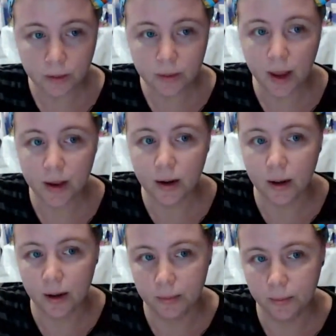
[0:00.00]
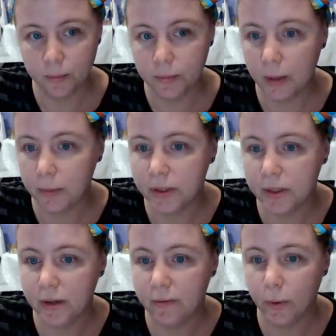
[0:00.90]
that we
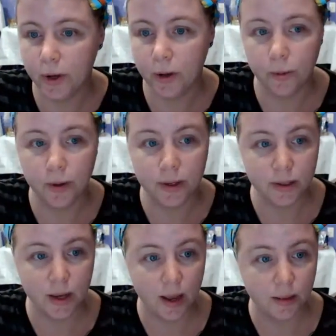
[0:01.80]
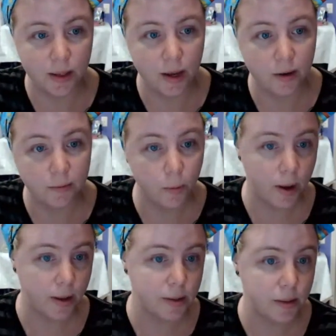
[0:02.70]
see for you is, again, the 8 of
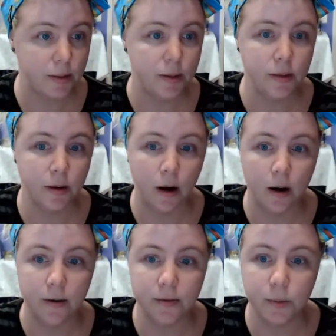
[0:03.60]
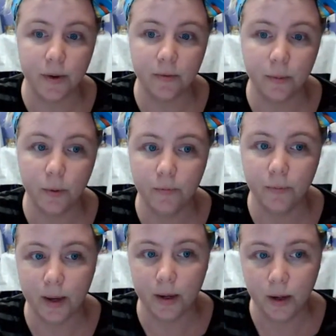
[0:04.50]
Wands, and this is a card of swift
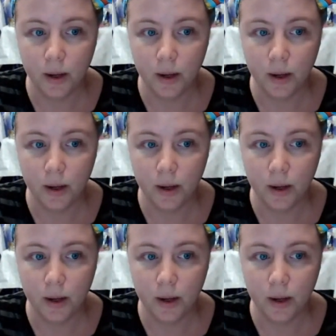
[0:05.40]
movement.